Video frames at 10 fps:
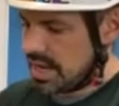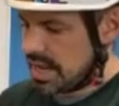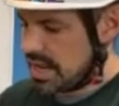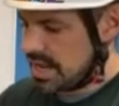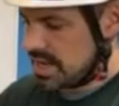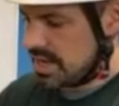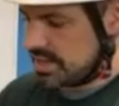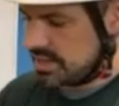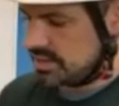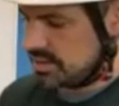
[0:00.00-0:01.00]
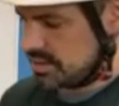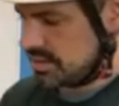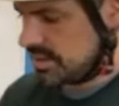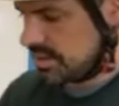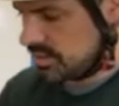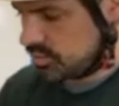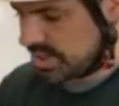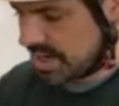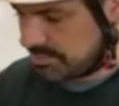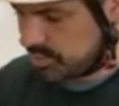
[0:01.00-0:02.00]
and when
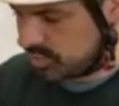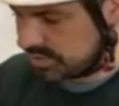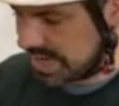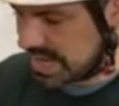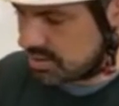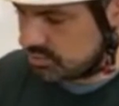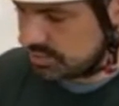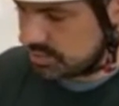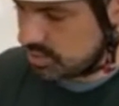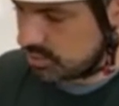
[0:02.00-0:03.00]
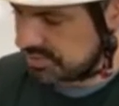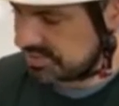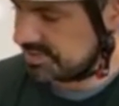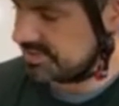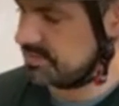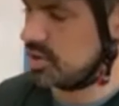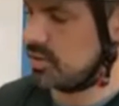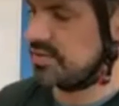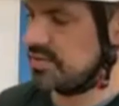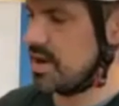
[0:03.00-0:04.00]
I pull down, the whole system
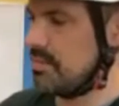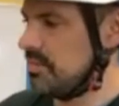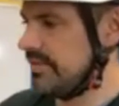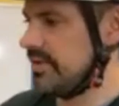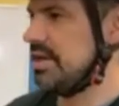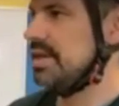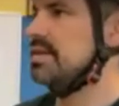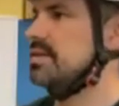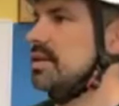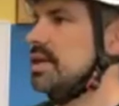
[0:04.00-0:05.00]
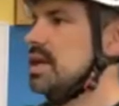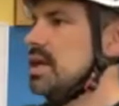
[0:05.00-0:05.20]
goes up very easily.